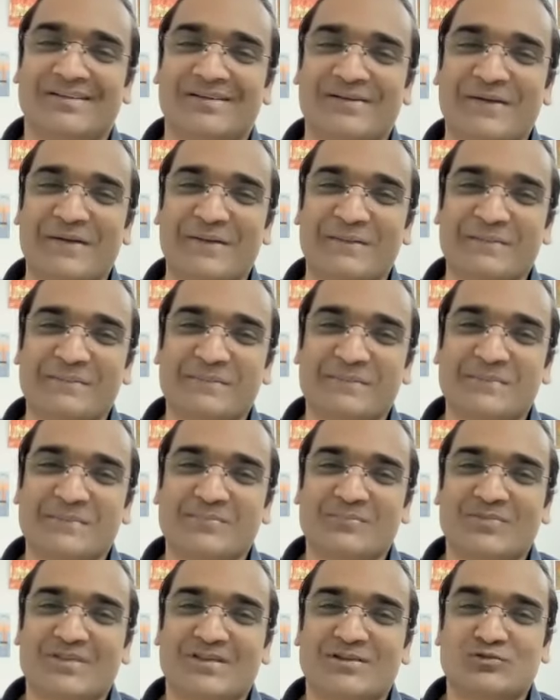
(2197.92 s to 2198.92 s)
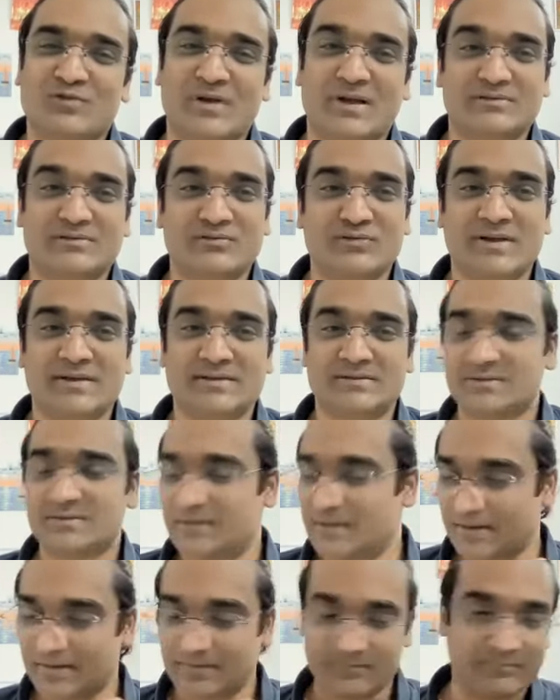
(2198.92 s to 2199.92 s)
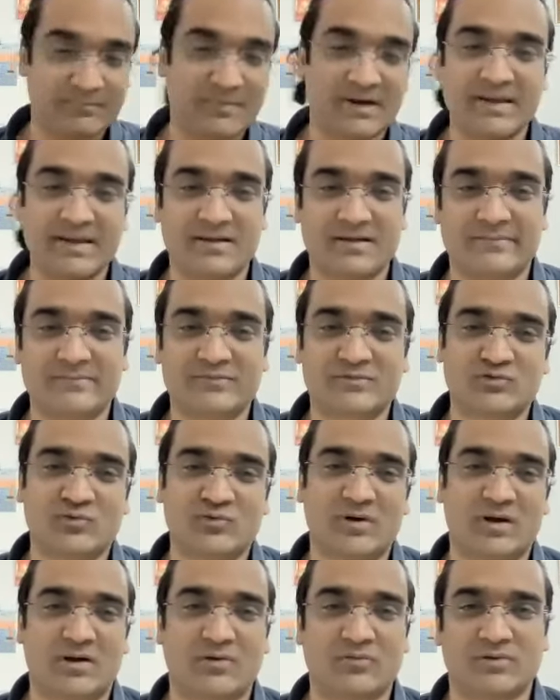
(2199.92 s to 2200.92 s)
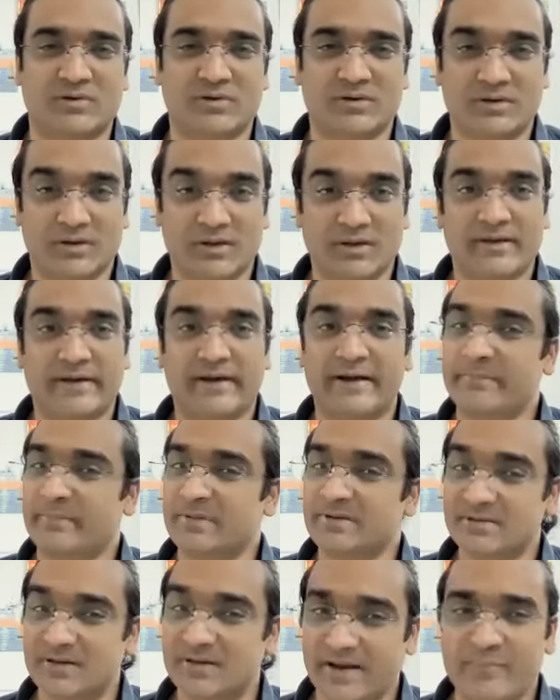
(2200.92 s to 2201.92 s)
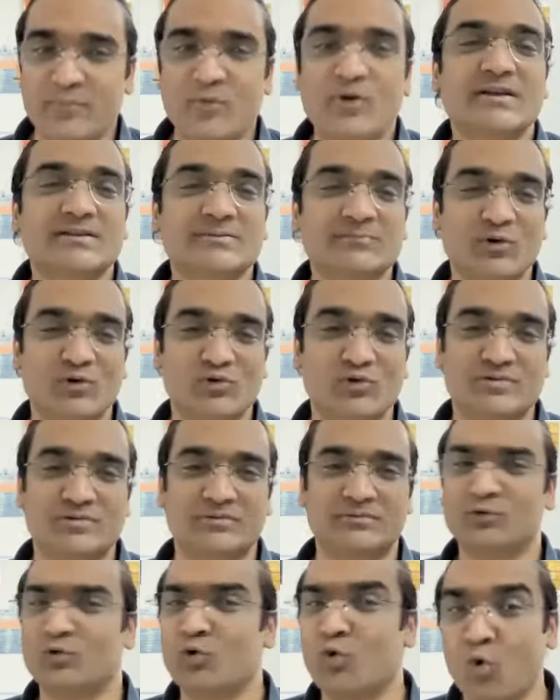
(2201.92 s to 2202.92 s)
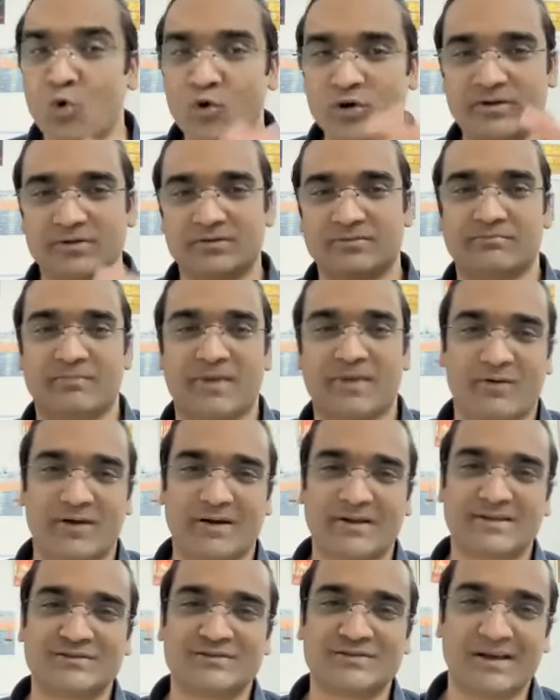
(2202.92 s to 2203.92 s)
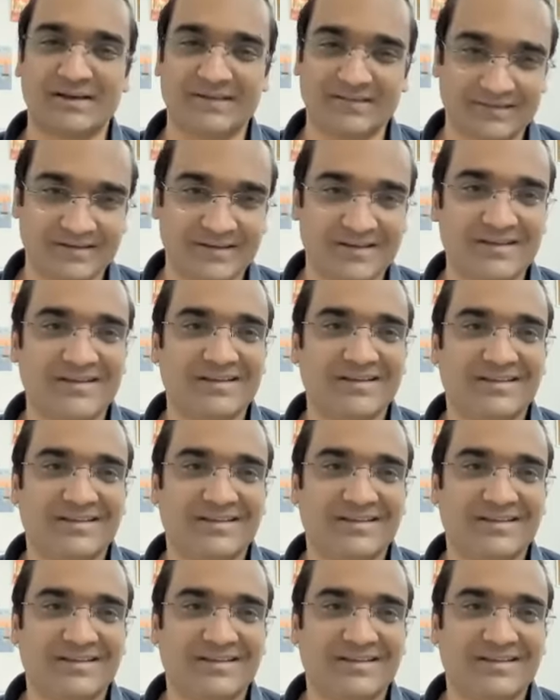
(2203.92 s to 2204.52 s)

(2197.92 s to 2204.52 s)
Okay. So as soon as the money comes to account, it means the rapport has built. Good, my work is done.